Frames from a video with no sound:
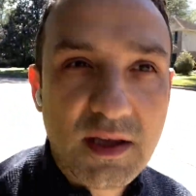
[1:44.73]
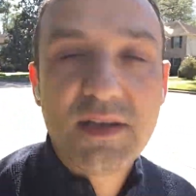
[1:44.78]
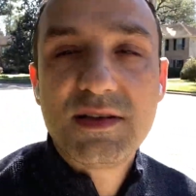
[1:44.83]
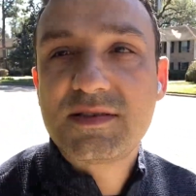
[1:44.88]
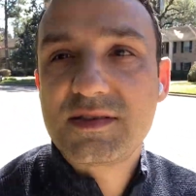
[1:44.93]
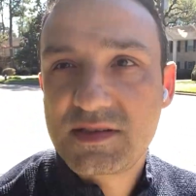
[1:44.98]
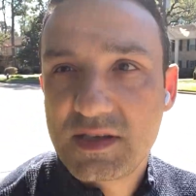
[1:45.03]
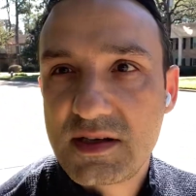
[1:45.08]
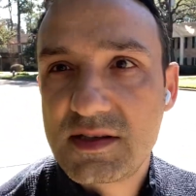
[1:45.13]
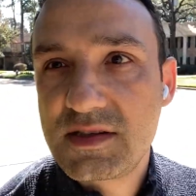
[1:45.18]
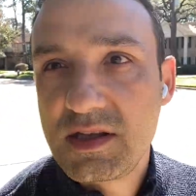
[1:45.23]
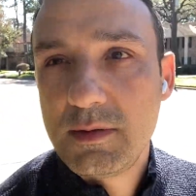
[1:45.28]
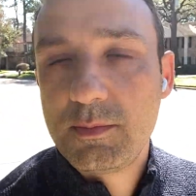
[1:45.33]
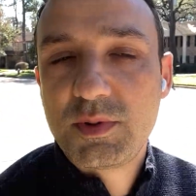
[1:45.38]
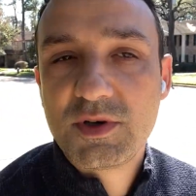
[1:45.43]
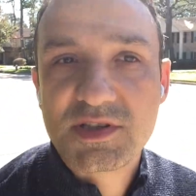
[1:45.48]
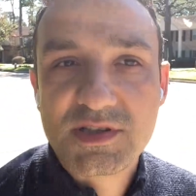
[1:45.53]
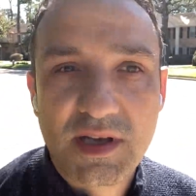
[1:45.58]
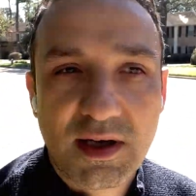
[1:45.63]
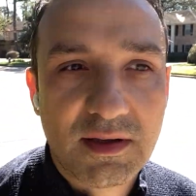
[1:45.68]
is
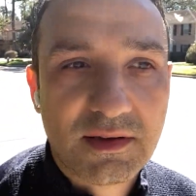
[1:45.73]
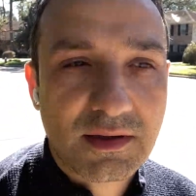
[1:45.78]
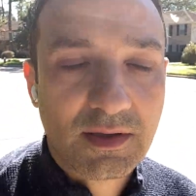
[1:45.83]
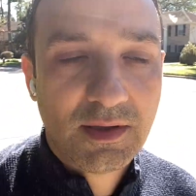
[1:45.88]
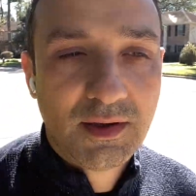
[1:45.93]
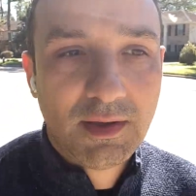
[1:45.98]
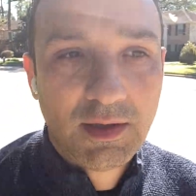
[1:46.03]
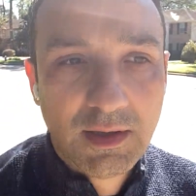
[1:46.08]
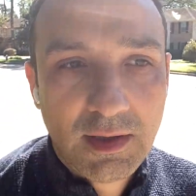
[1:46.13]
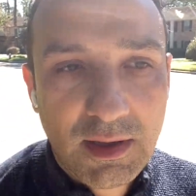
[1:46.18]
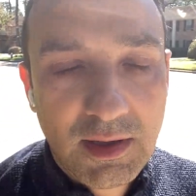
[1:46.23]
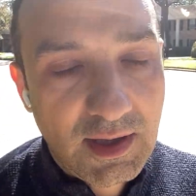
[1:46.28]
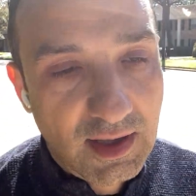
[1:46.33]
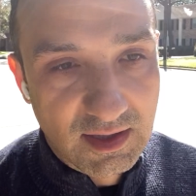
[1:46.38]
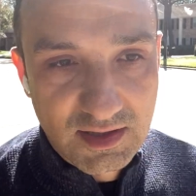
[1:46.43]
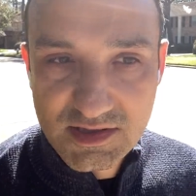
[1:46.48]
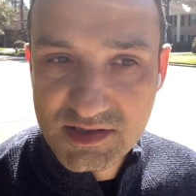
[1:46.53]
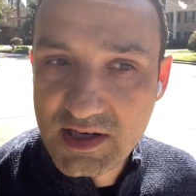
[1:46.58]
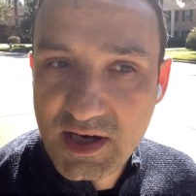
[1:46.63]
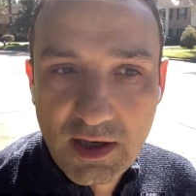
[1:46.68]
16%. And
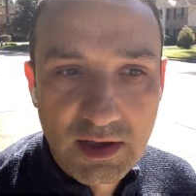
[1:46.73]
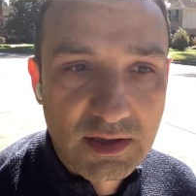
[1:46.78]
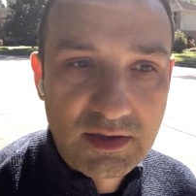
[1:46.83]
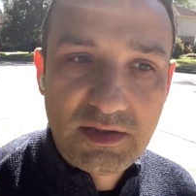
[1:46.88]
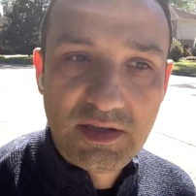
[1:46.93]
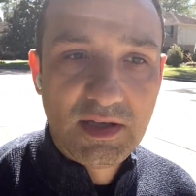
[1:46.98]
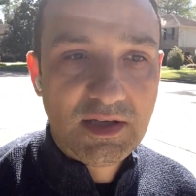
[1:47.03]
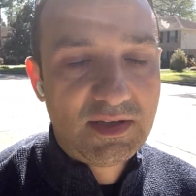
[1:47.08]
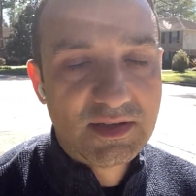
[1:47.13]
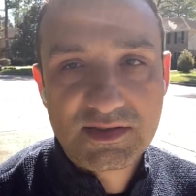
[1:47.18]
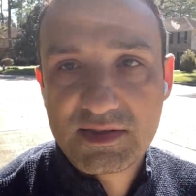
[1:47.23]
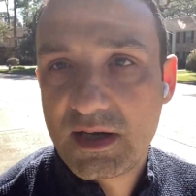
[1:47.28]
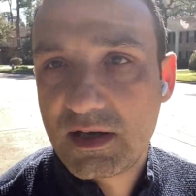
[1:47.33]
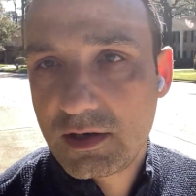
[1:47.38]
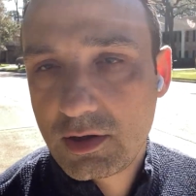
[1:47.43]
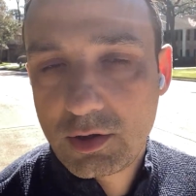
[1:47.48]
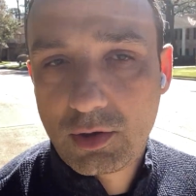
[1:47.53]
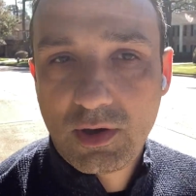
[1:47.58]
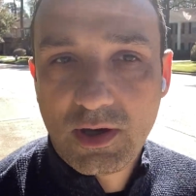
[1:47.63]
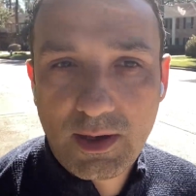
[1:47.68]
it's guaranteed. It's not going
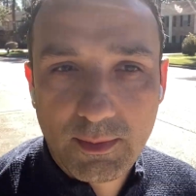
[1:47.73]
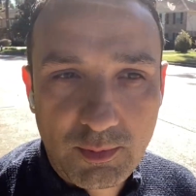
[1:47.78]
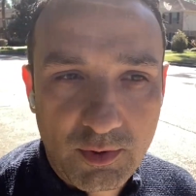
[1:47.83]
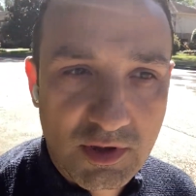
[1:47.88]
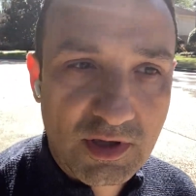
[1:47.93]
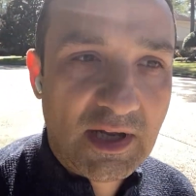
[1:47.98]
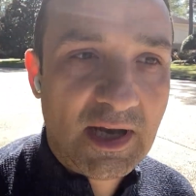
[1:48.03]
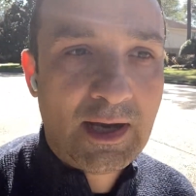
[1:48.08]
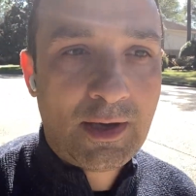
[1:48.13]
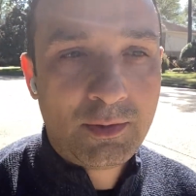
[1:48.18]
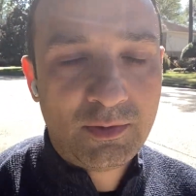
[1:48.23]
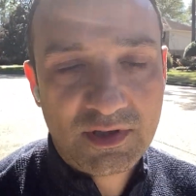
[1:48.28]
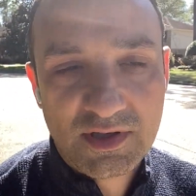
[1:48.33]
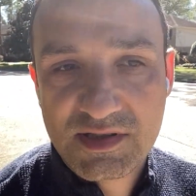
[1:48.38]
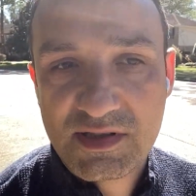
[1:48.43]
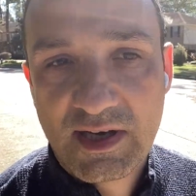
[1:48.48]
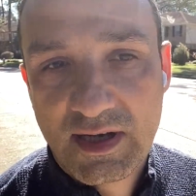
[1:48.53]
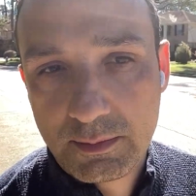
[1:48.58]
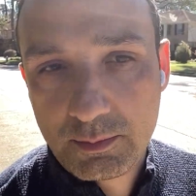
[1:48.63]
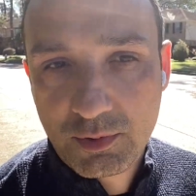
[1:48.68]
to go up or down.
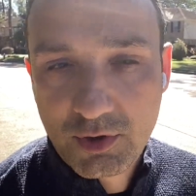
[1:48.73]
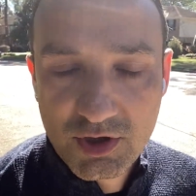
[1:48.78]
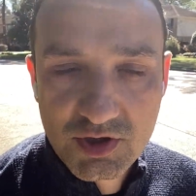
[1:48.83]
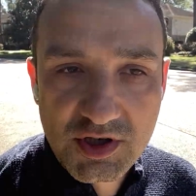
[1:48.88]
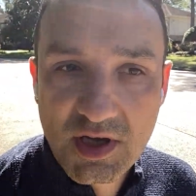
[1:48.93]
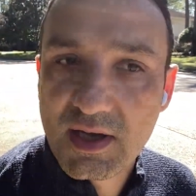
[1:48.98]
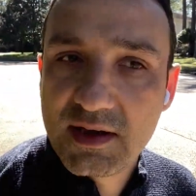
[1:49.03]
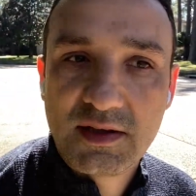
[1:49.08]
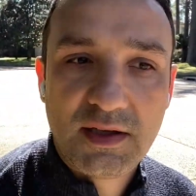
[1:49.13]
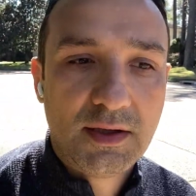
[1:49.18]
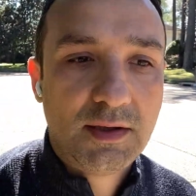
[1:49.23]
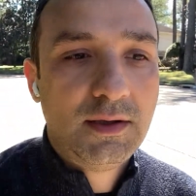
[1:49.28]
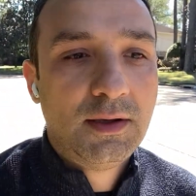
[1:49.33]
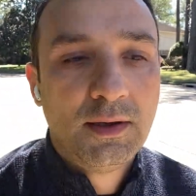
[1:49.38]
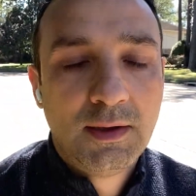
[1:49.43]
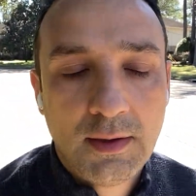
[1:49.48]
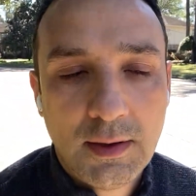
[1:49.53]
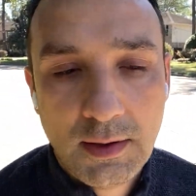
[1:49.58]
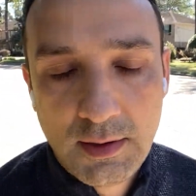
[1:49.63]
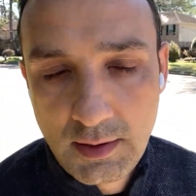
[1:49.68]
It's not projected.
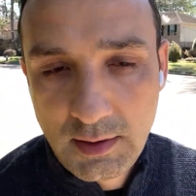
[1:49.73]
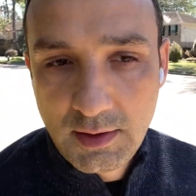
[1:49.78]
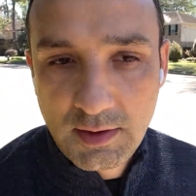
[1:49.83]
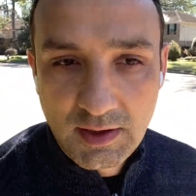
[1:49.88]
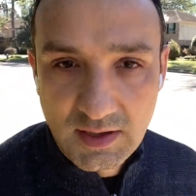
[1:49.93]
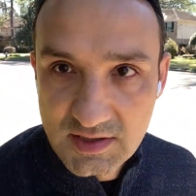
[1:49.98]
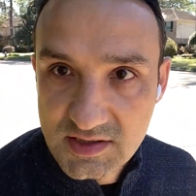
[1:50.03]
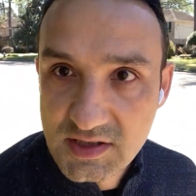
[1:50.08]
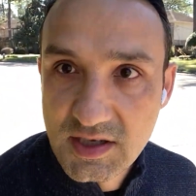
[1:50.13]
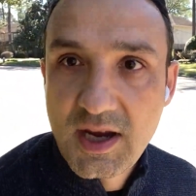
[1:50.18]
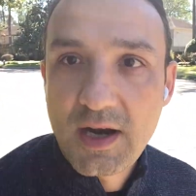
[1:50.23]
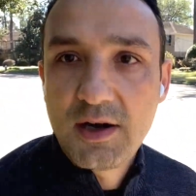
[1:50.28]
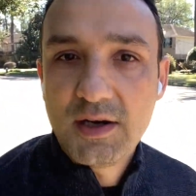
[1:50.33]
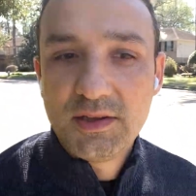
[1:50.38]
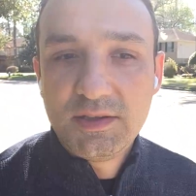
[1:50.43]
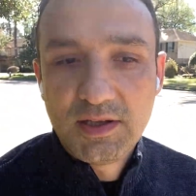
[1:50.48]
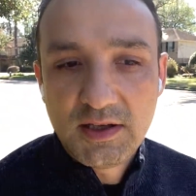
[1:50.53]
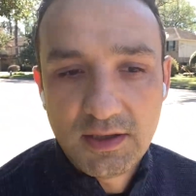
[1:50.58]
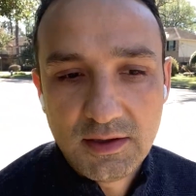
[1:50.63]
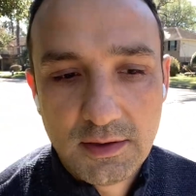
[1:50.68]
It's
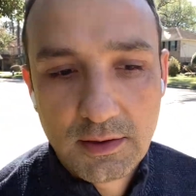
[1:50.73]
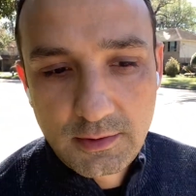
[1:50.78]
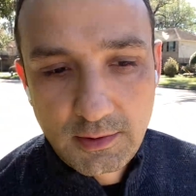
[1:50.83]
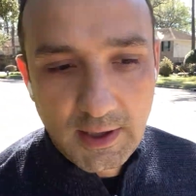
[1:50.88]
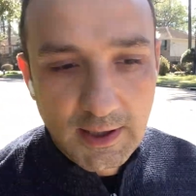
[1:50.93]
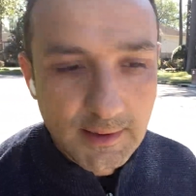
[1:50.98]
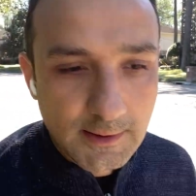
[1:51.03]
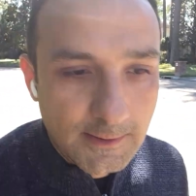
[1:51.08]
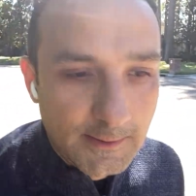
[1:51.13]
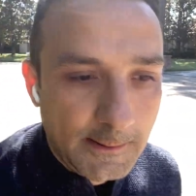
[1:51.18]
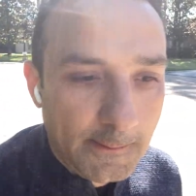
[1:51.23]
guaranteed, right?